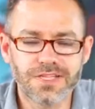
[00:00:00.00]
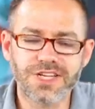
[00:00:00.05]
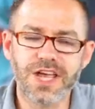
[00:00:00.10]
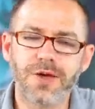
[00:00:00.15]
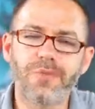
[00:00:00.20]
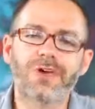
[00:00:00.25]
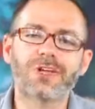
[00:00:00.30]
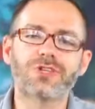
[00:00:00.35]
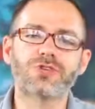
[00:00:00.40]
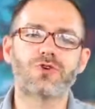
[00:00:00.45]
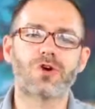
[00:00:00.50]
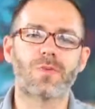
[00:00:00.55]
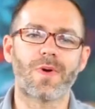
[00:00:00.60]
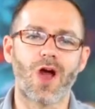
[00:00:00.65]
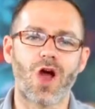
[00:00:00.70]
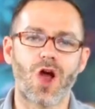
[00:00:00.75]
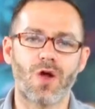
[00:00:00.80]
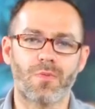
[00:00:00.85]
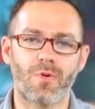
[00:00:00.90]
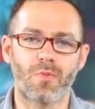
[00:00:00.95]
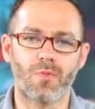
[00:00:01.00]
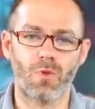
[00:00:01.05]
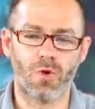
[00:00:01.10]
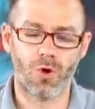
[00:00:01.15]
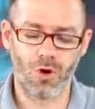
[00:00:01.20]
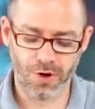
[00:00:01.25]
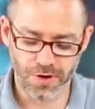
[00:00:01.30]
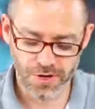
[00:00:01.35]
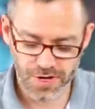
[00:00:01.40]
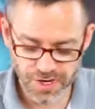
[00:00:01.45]
Today we're going to talk about Open
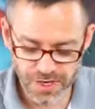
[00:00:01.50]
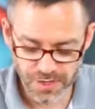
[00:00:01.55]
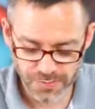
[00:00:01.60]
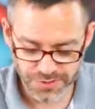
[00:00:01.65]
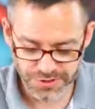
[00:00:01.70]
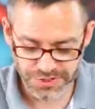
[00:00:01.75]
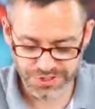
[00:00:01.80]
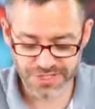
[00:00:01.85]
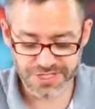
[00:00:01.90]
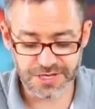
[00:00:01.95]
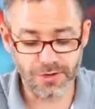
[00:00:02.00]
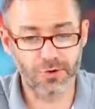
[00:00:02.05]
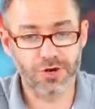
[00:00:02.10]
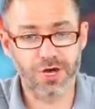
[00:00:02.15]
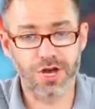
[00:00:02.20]
War, which is this little